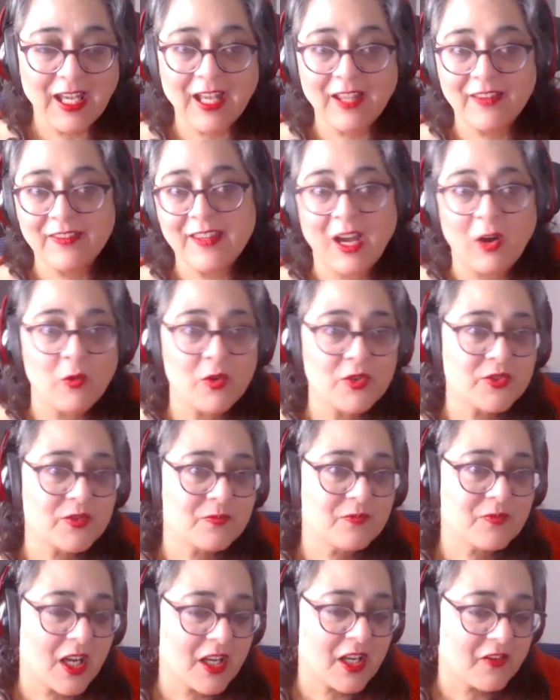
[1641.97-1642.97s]
And that was
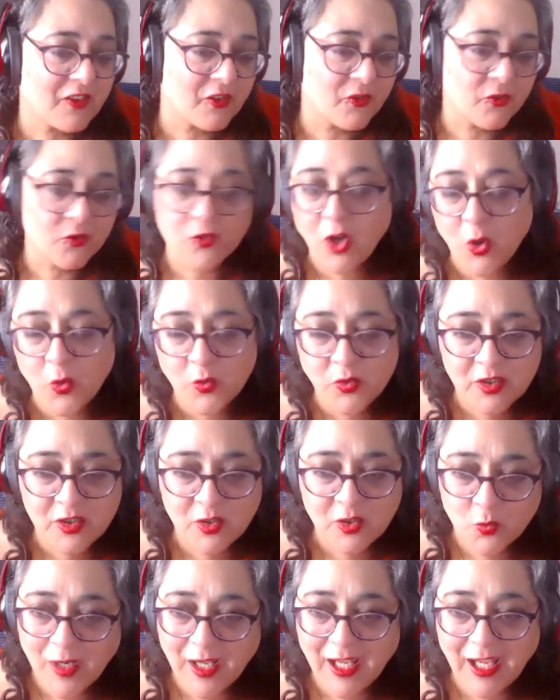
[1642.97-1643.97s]
kind of eroded
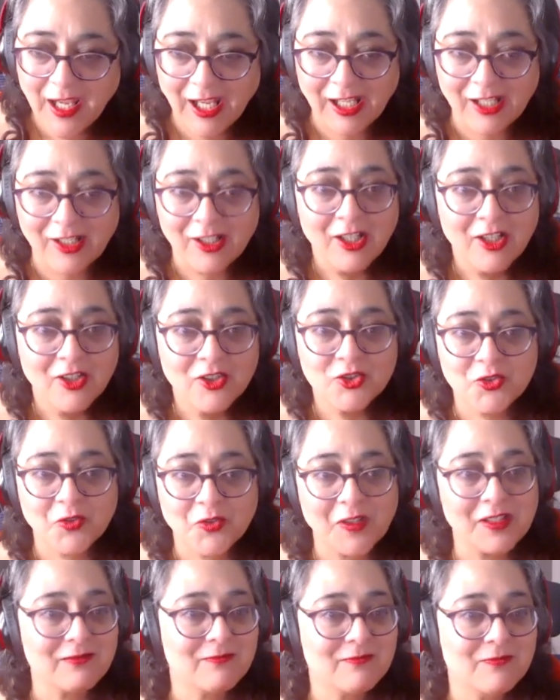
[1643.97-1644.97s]
away
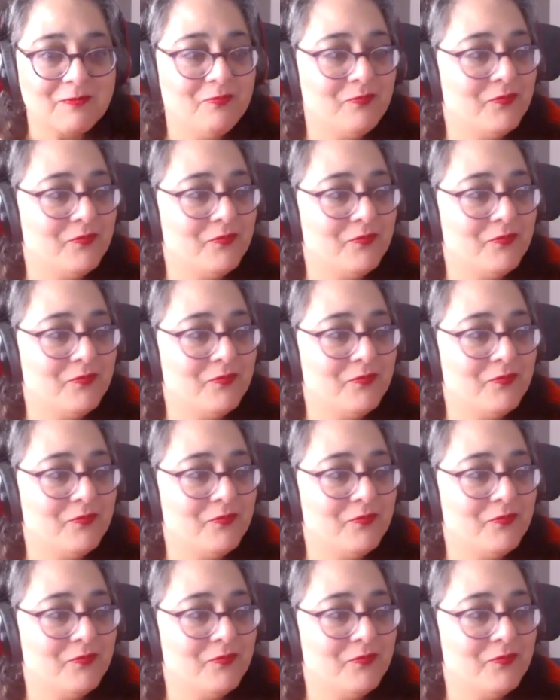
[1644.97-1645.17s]
during